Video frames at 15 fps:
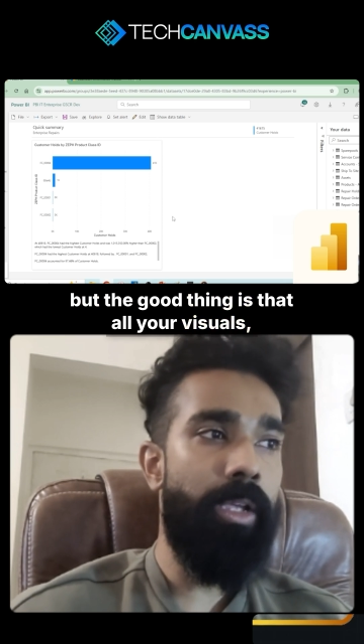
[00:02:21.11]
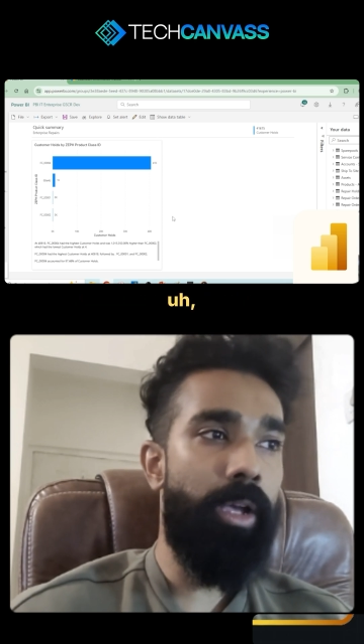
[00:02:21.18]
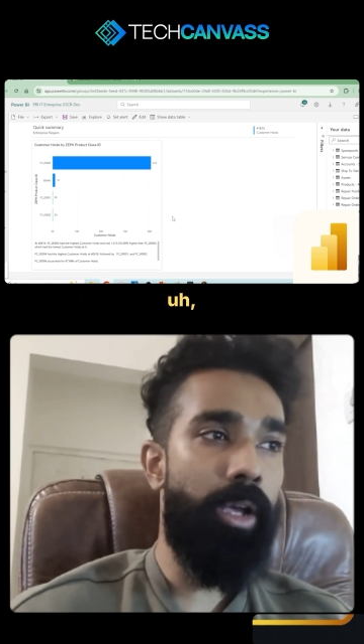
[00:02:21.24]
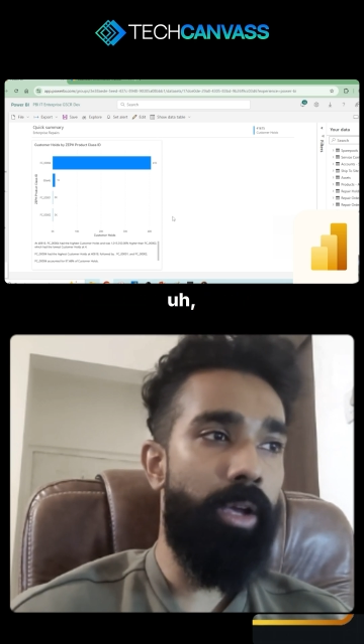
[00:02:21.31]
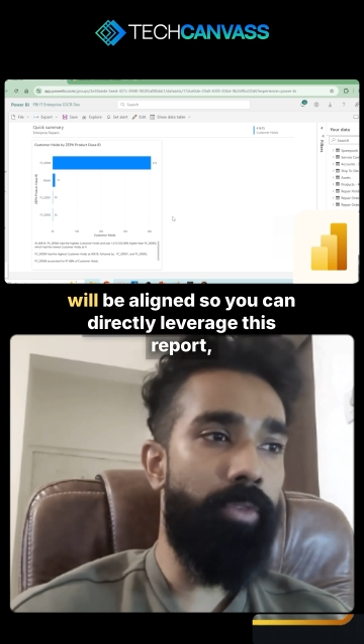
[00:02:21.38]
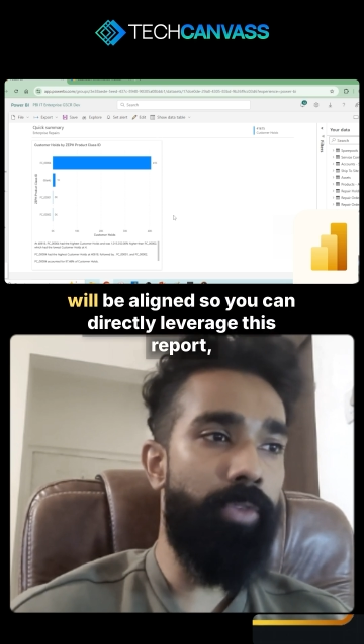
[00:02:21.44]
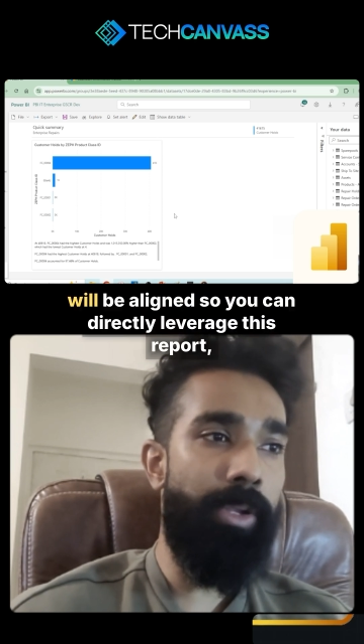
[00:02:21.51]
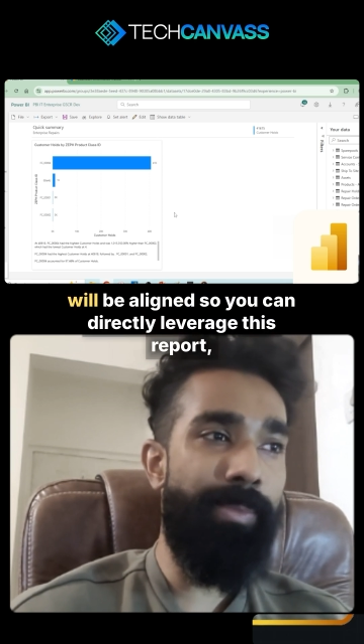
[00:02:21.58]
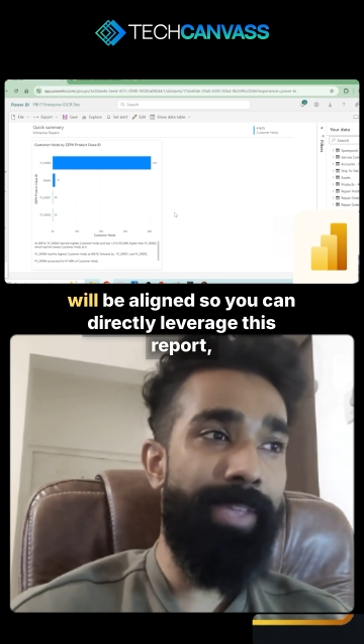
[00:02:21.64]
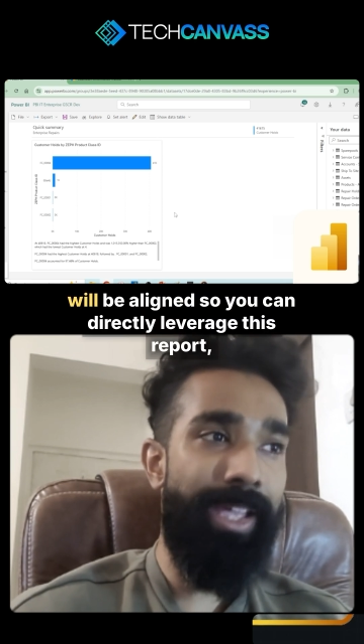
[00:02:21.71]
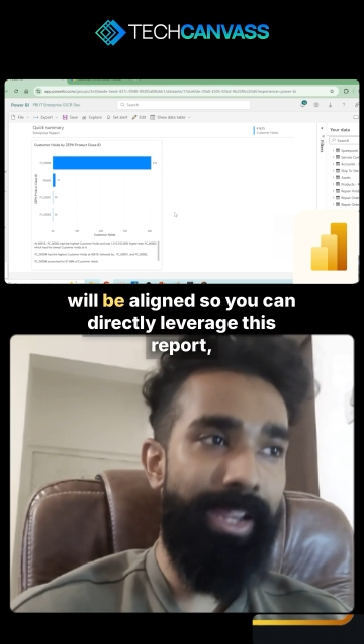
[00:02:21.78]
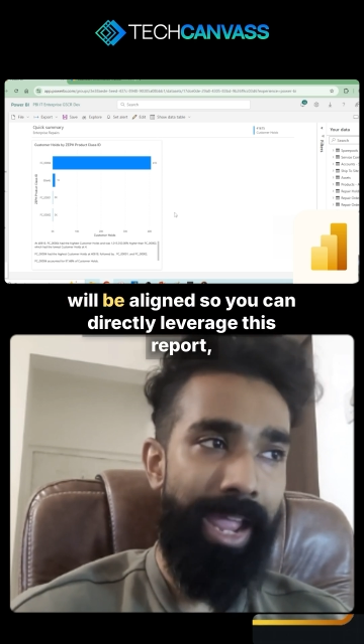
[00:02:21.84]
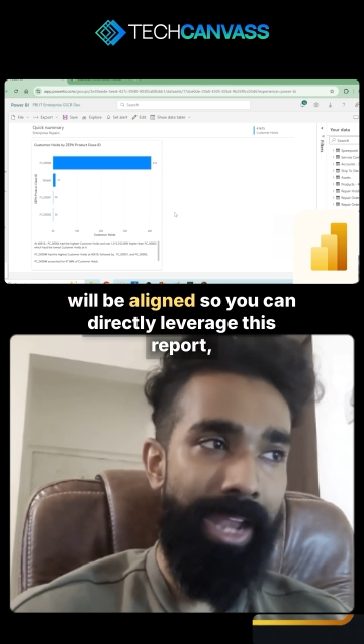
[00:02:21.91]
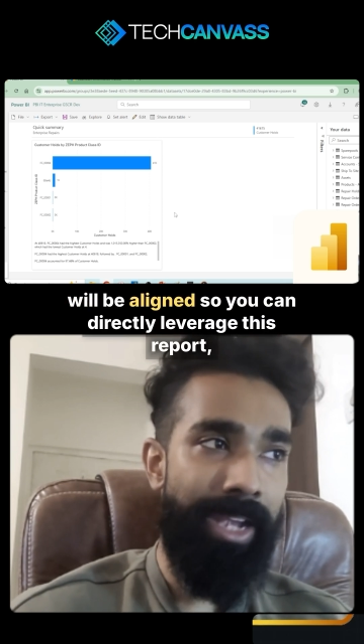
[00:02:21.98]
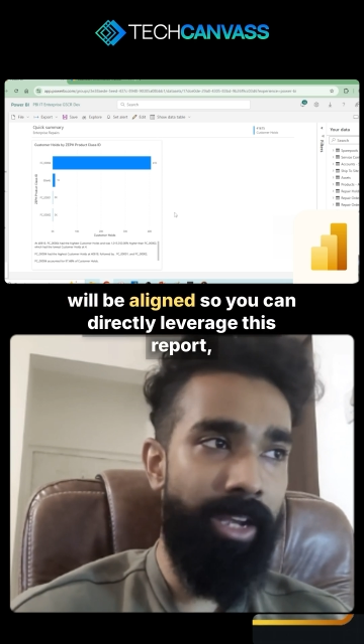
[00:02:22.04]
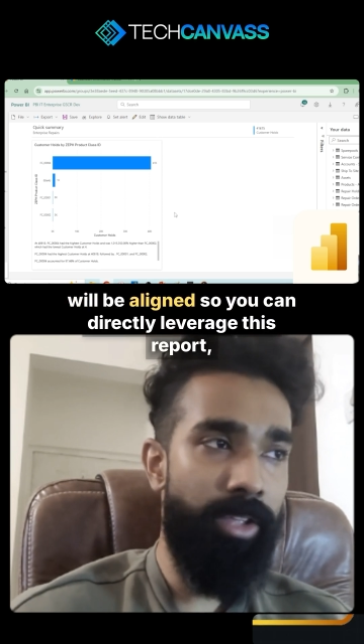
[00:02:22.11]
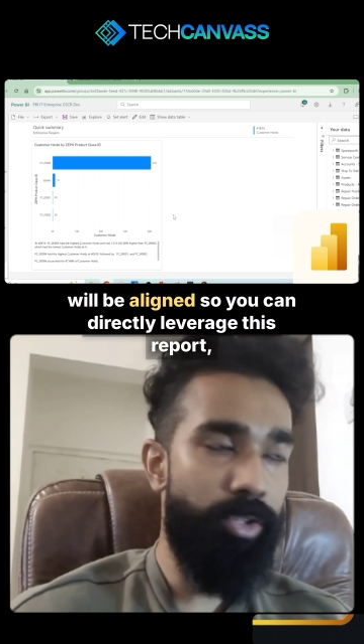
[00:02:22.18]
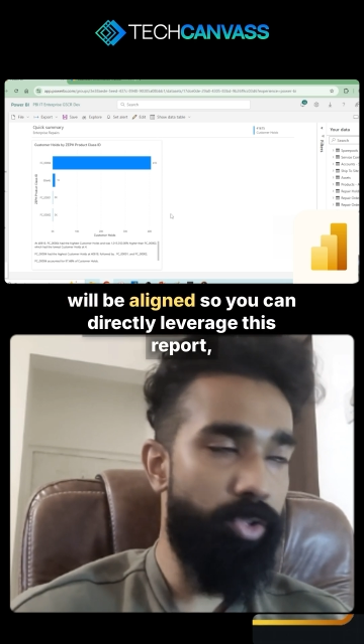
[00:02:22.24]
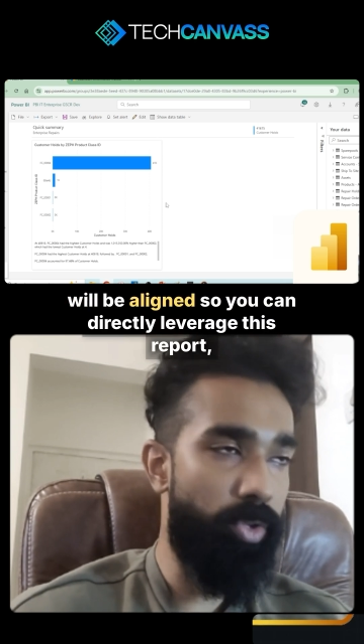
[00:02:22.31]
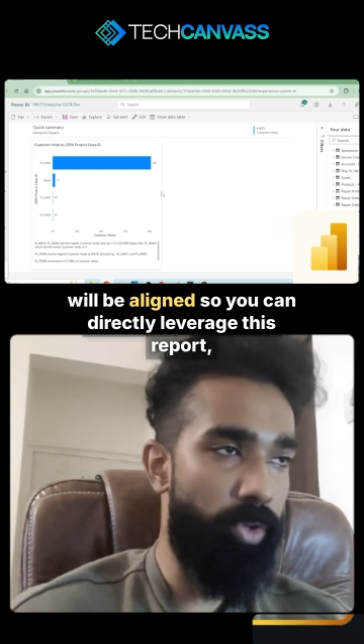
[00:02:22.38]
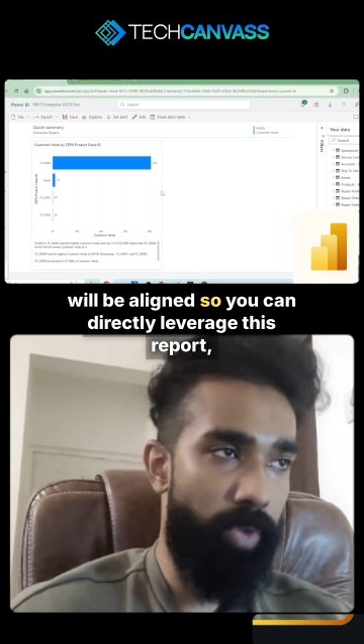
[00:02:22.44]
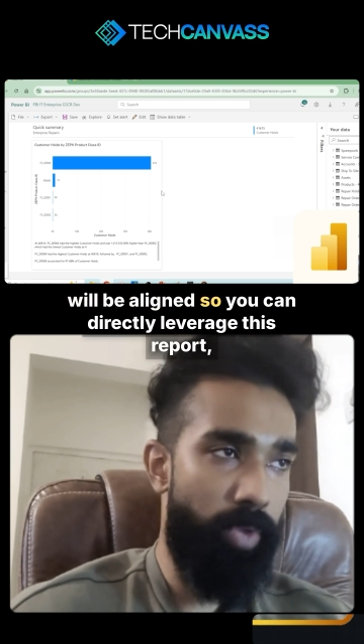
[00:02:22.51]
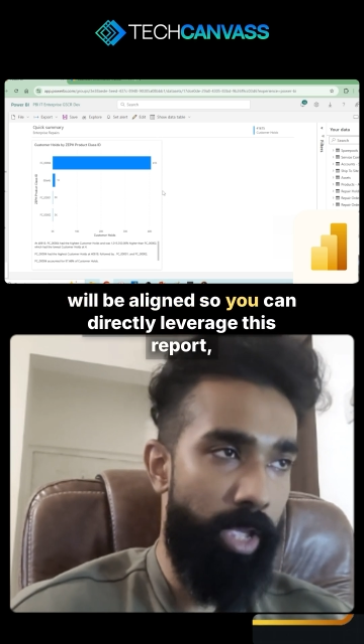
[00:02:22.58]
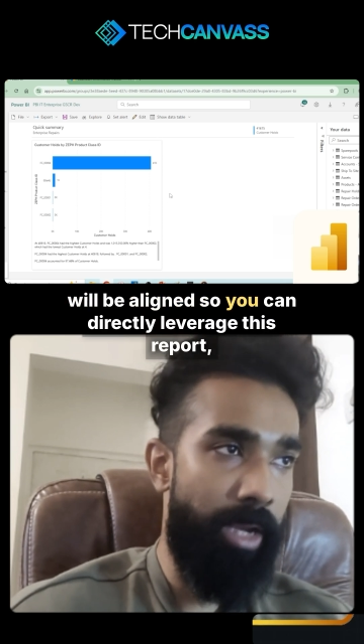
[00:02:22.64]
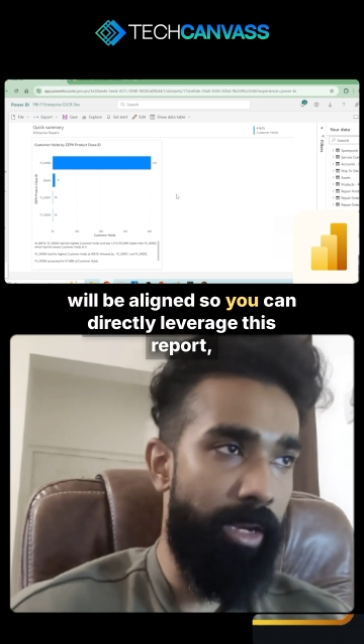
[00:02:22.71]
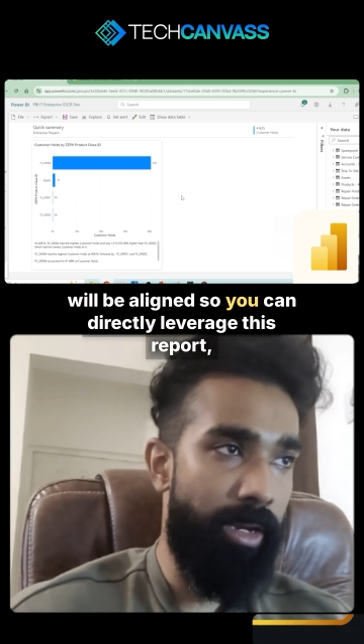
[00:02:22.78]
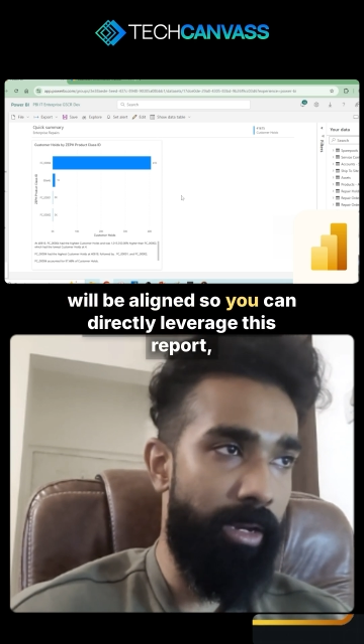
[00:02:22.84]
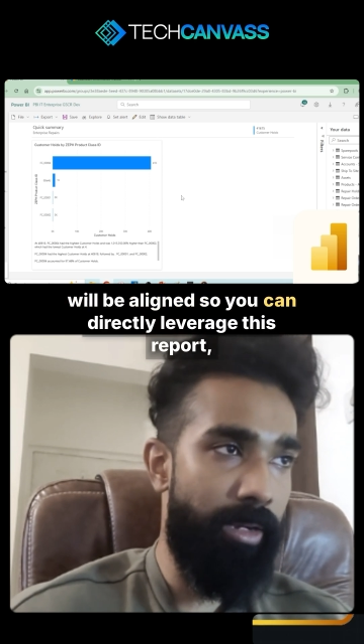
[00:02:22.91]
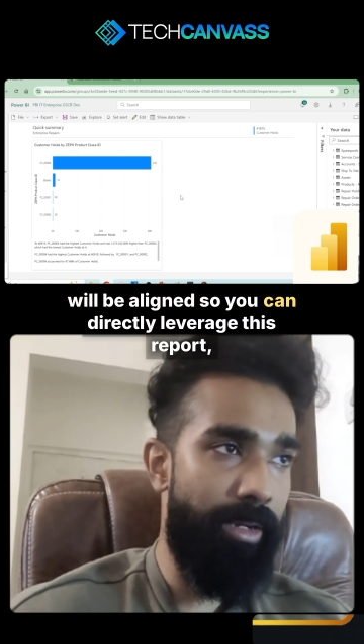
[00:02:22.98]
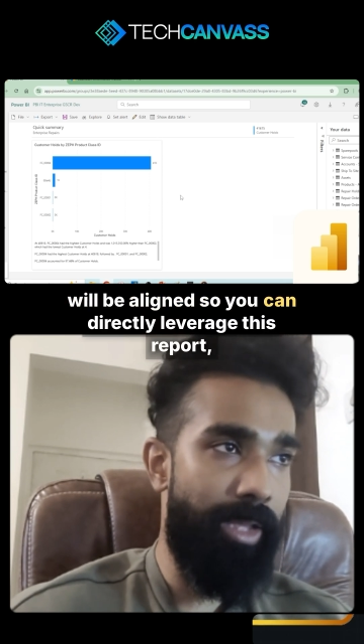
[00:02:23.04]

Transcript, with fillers: uh, will be aligned, so you can